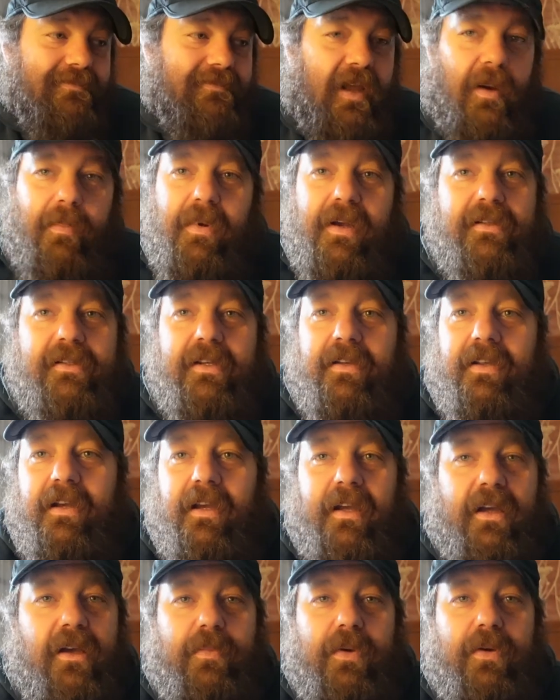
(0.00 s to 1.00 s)
I might sound
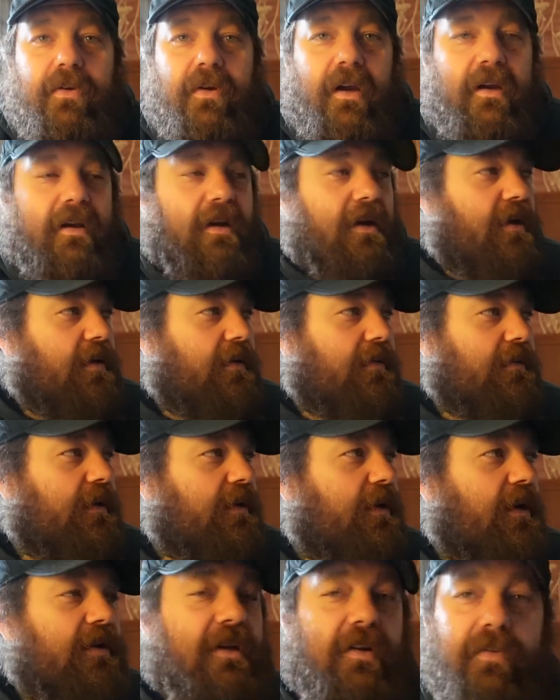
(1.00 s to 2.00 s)
like a hippie right now. You
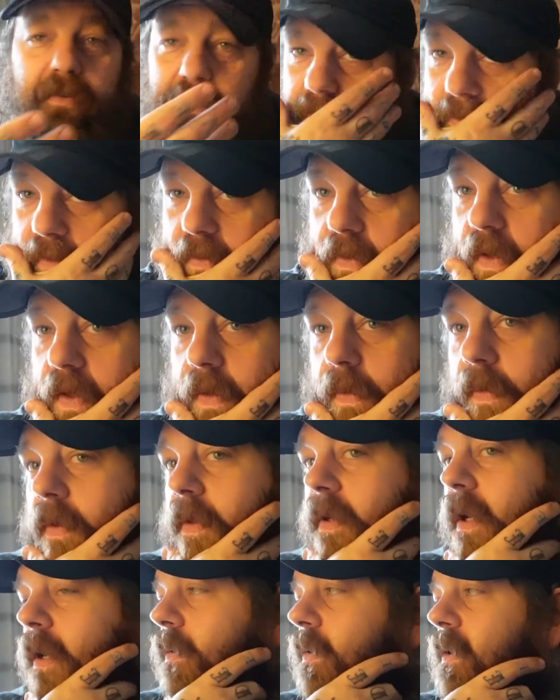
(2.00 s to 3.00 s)
know, I definitely look like
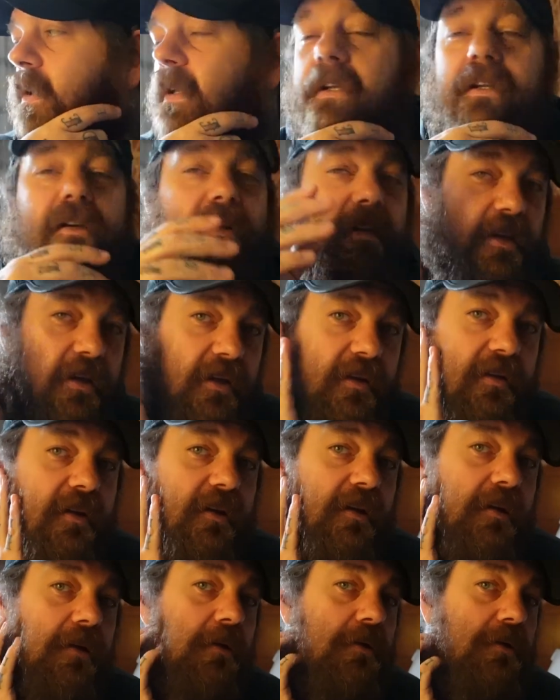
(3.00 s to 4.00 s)
one. I really need to
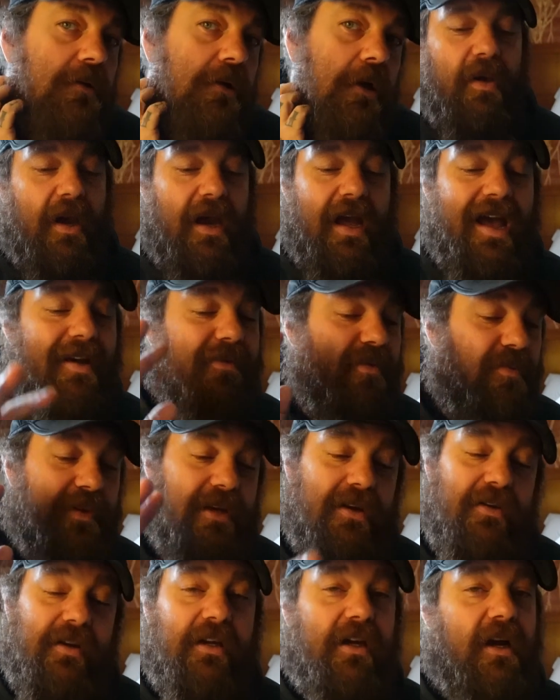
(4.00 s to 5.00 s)
get this cut. I haven't
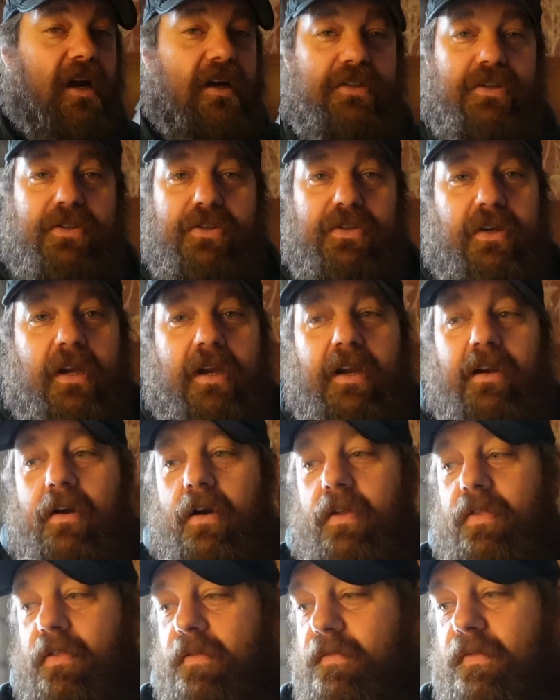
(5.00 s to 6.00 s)
been able to concentrate
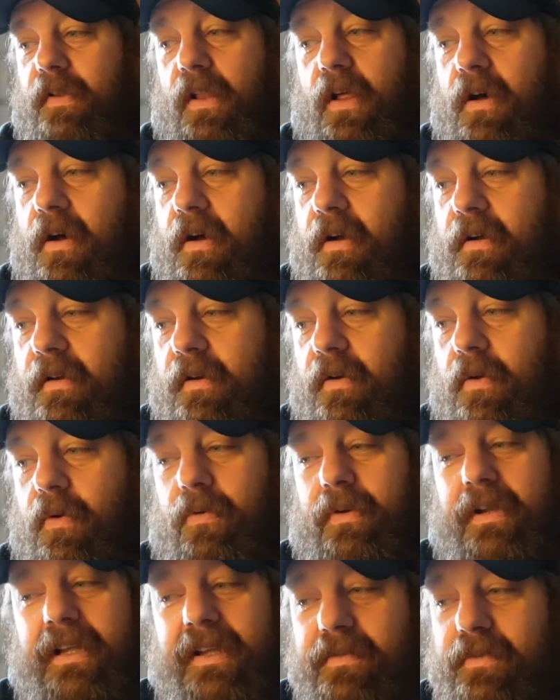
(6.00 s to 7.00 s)
on vlog
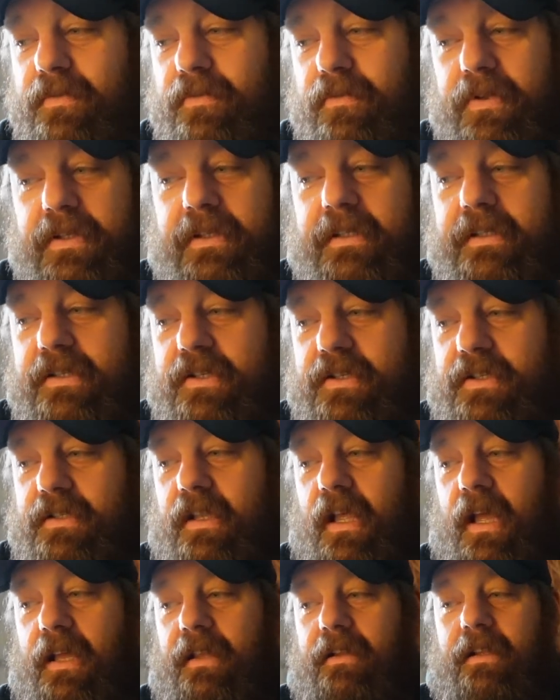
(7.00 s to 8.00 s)
or even really just
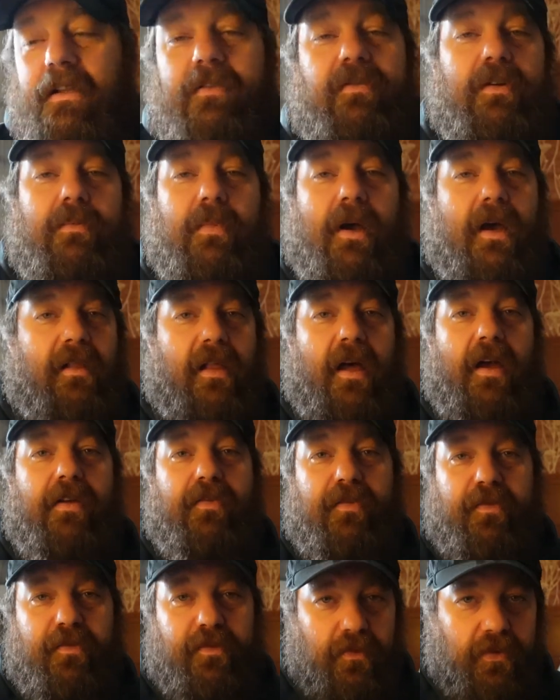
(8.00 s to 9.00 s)
like living my
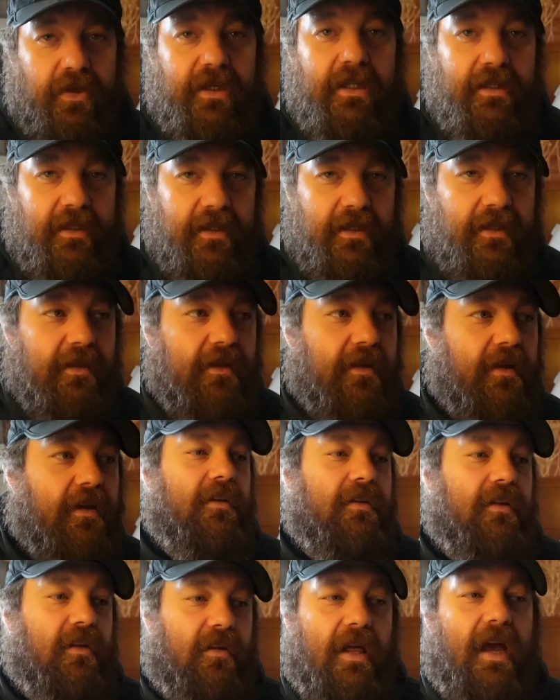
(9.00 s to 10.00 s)
life freely
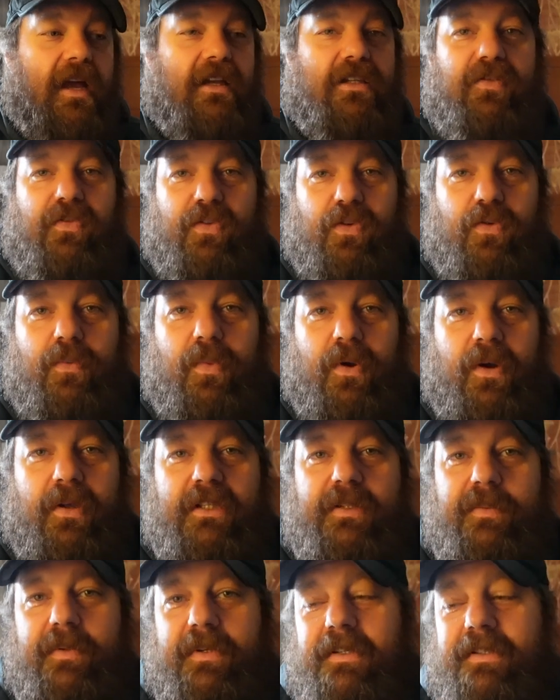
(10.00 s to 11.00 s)
the last few
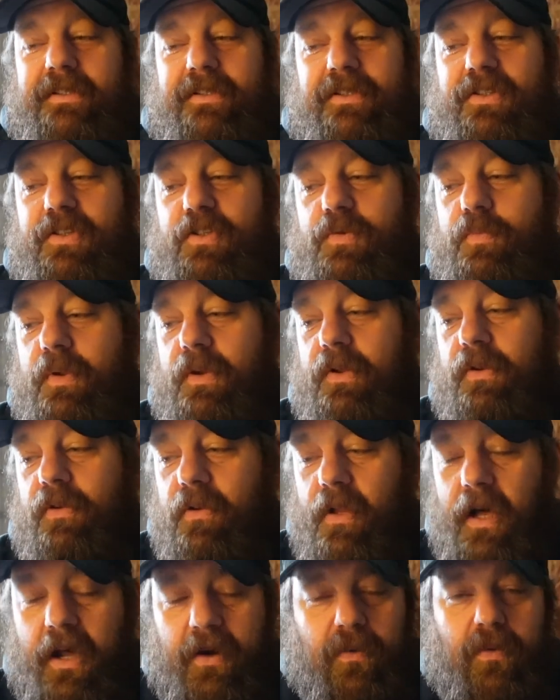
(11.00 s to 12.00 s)
months because there's just been a
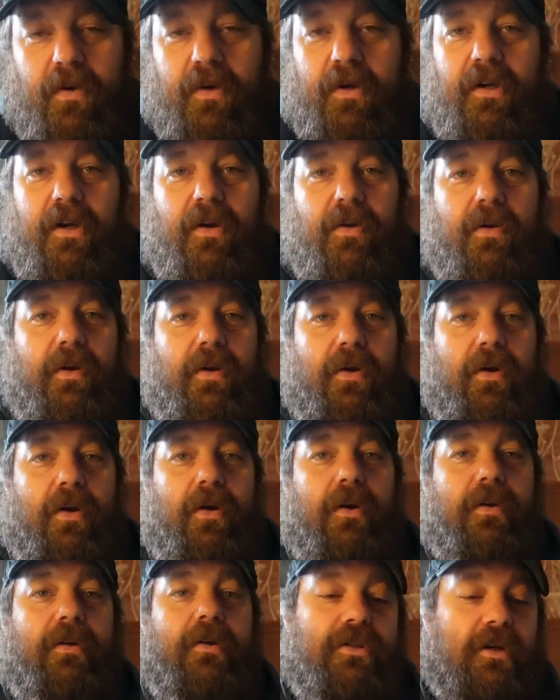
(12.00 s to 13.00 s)
lot of work going
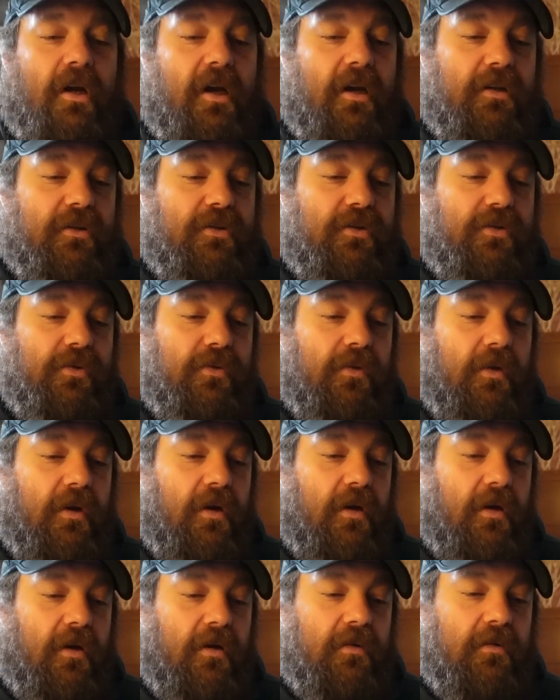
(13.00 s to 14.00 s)
on trying to
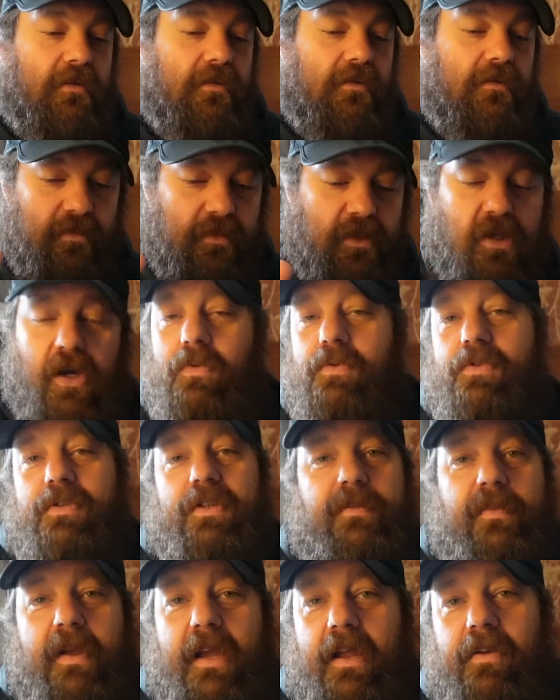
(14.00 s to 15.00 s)
uh, coach
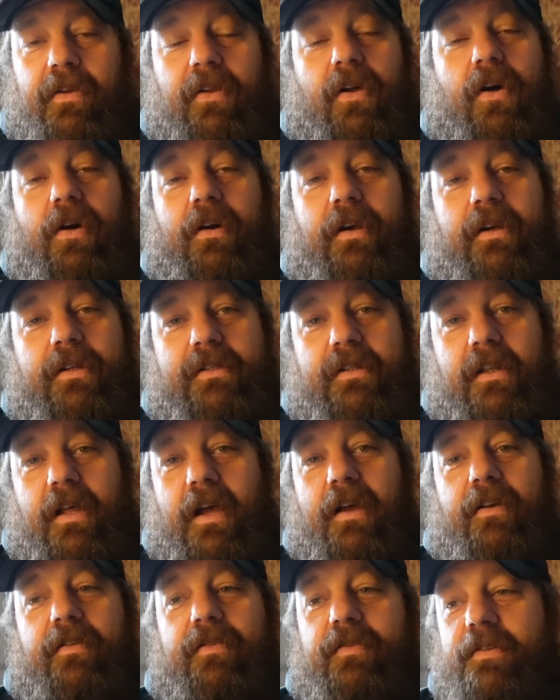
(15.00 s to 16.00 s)
this man along in his
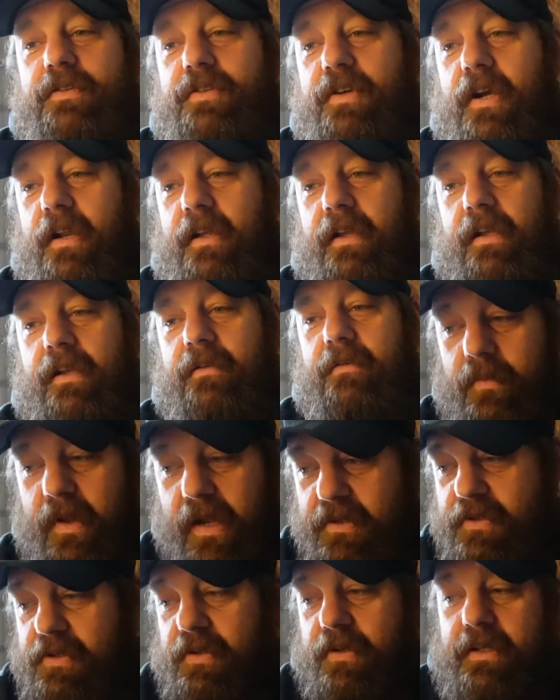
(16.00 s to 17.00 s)
life and try to
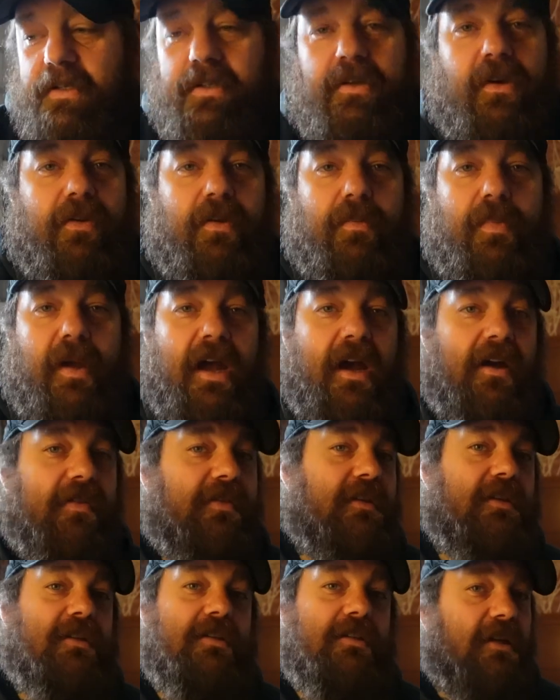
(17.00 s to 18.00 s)
make sure he's on the path
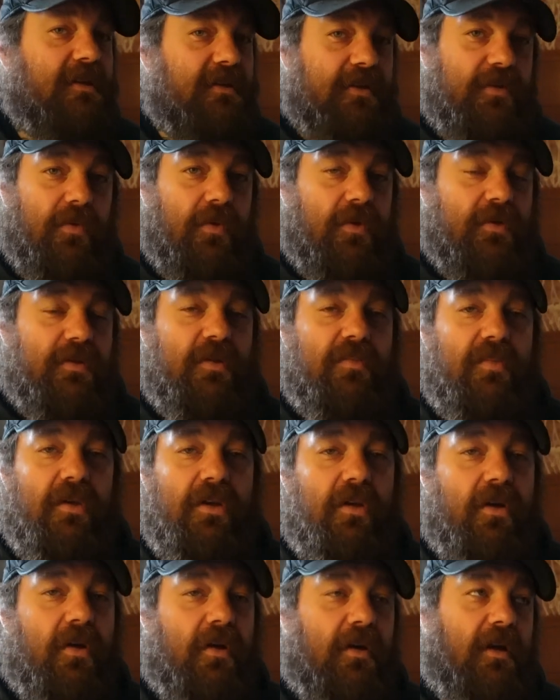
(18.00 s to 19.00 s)
that he says he wants to
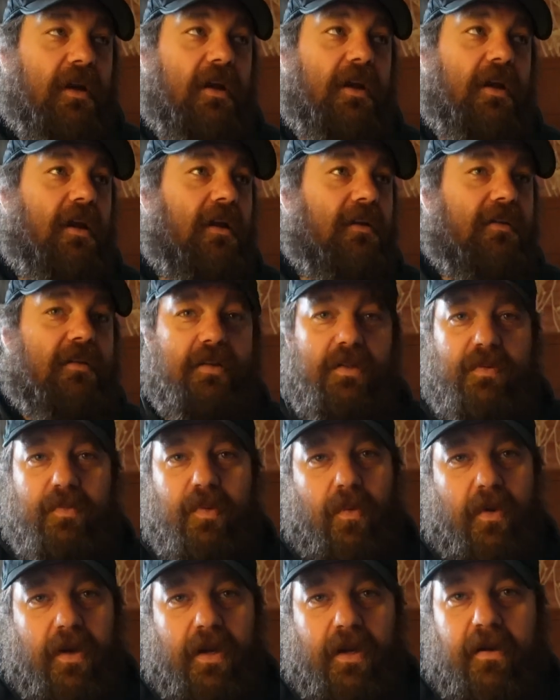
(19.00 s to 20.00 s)
be on. And I, at this
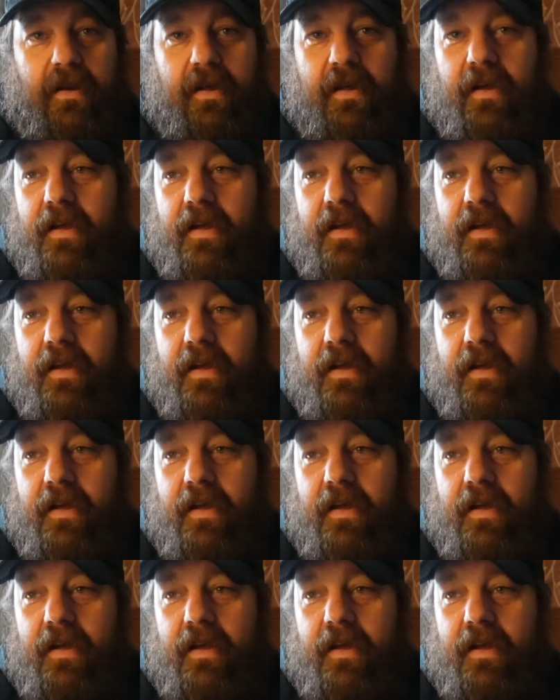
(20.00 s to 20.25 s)
point,